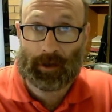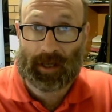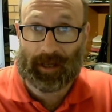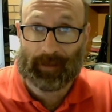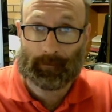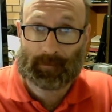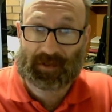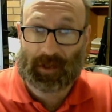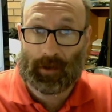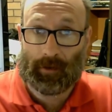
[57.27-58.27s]
Okay,
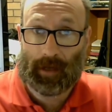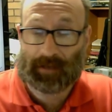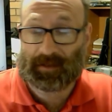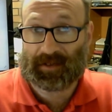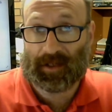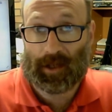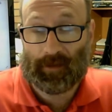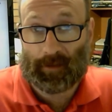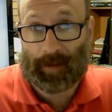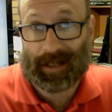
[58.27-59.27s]
so as I said,
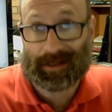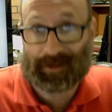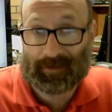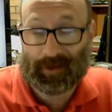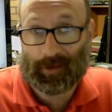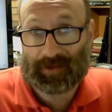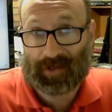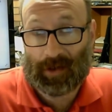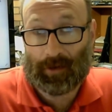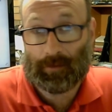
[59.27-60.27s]
over the past three or
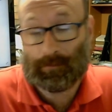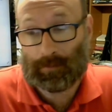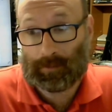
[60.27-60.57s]
so,